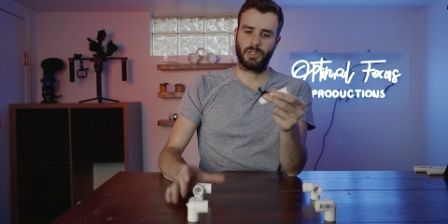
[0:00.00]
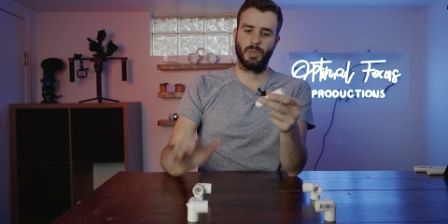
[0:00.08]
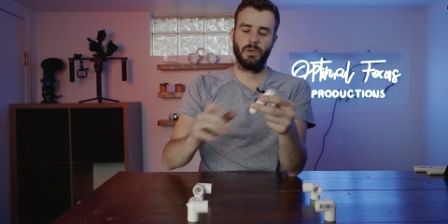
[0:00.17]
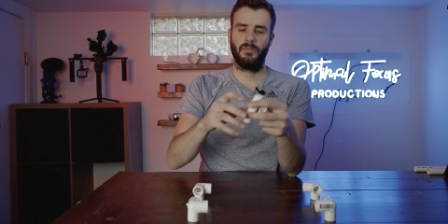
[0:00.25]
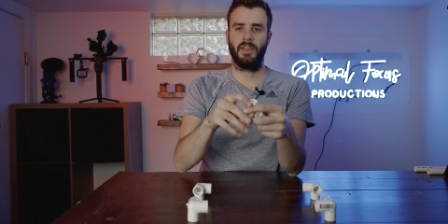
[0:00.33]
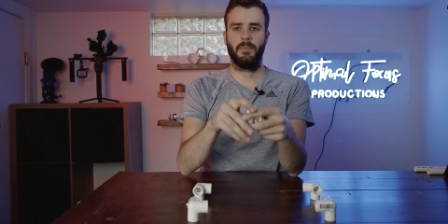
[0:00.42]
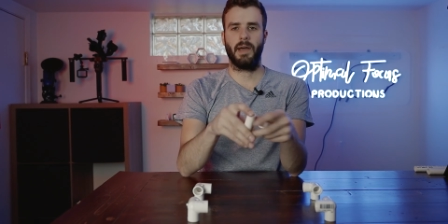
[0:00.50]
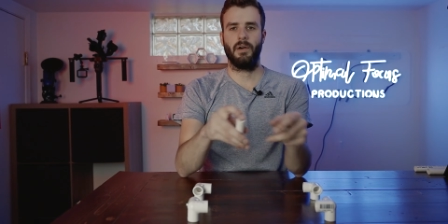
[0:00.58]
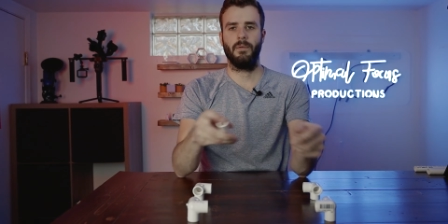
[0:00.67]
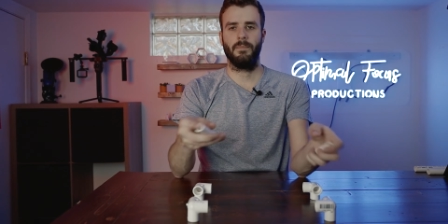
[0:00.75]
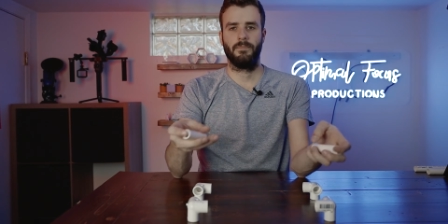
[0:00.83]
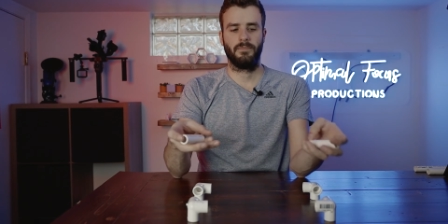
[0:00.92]
two of them
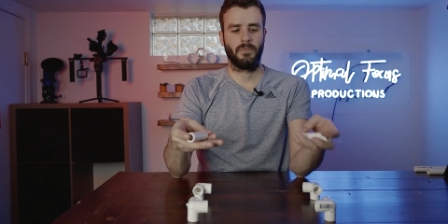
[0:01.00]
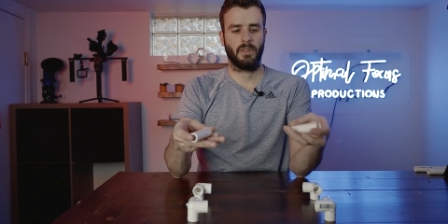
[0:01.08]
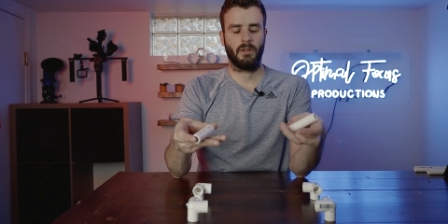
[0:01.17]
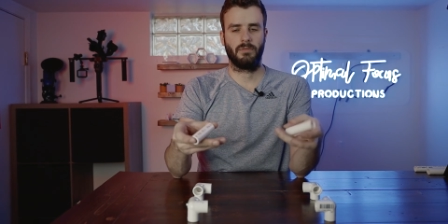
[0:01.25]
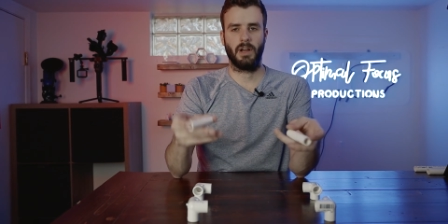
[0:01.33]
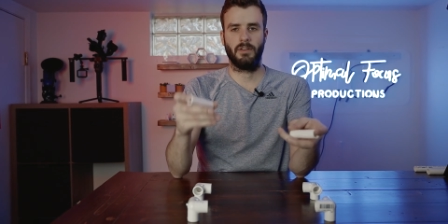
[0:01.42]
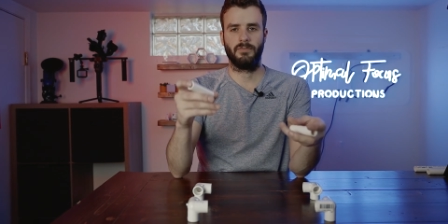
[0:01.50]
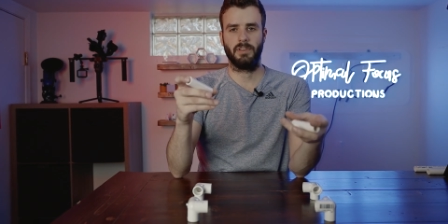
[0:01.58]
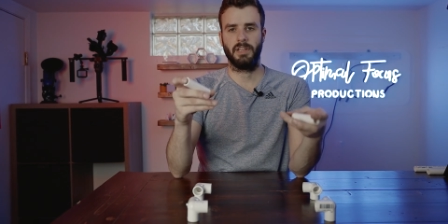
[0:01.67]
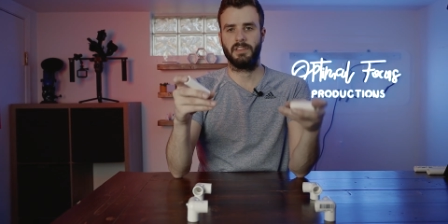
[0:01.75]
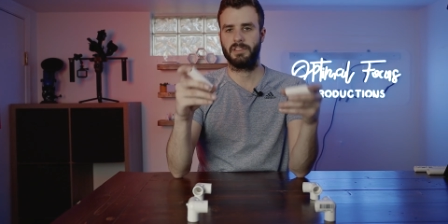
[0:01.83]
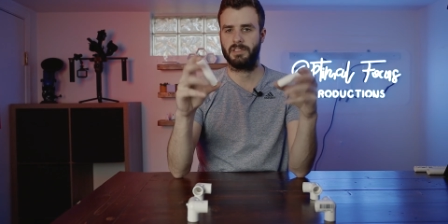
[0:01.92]
out, uh,
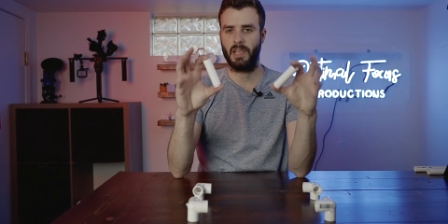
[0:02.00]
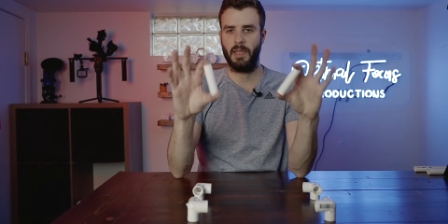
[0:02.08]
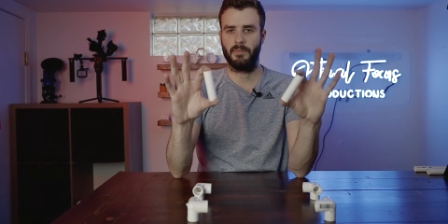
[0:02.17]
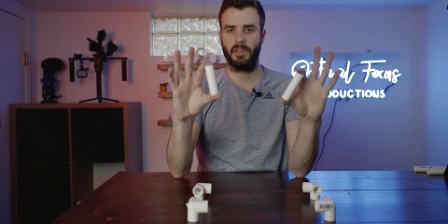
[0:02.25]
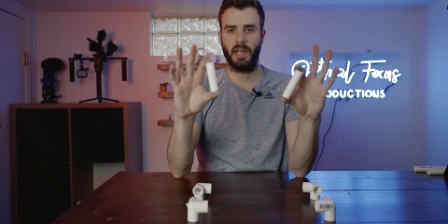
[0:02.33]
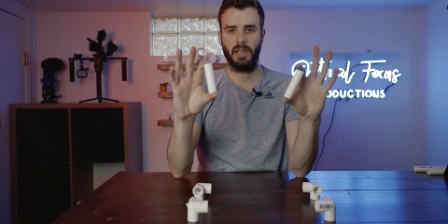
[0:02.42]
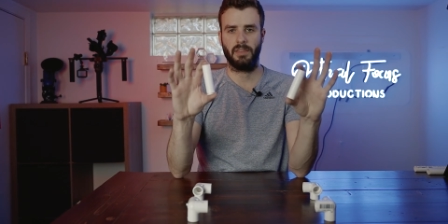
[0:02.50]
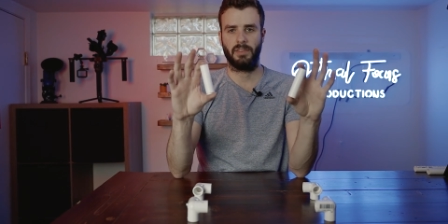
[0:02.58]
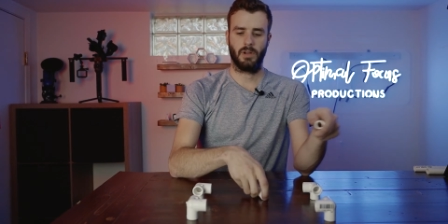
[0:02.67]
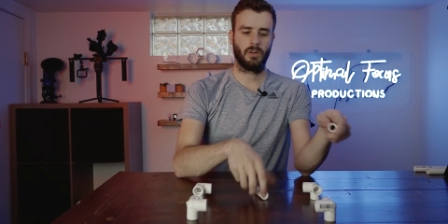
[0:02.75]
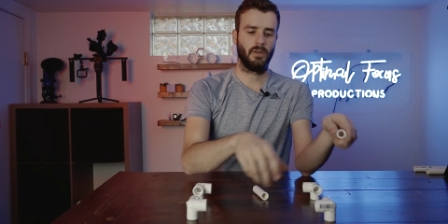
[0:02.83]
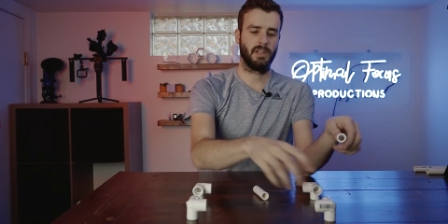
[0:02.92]
roughly the same length.
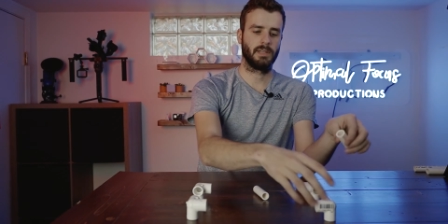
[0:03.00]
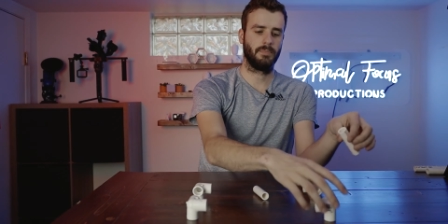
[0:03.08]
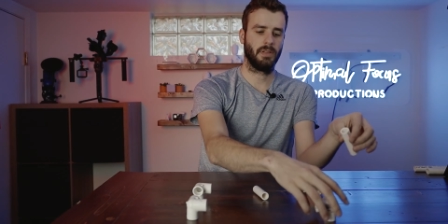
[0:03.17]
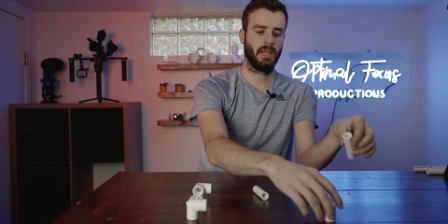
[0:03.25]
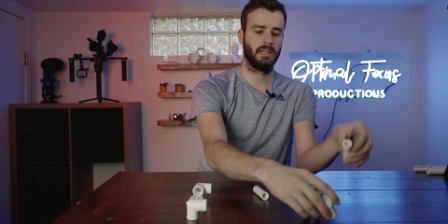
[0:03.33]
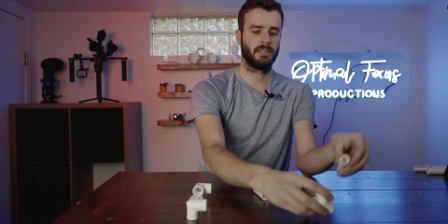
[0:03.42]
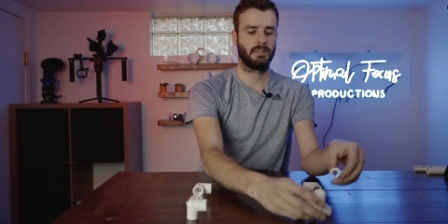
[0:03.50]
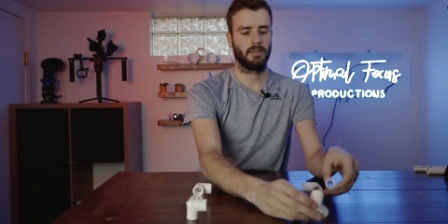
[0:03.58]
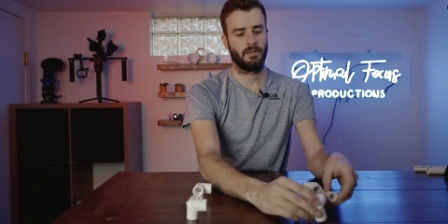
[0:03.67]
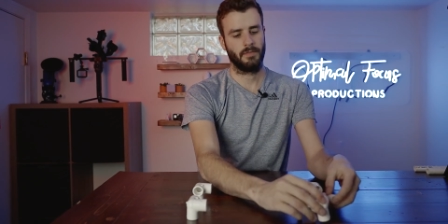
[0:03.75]
You're going to place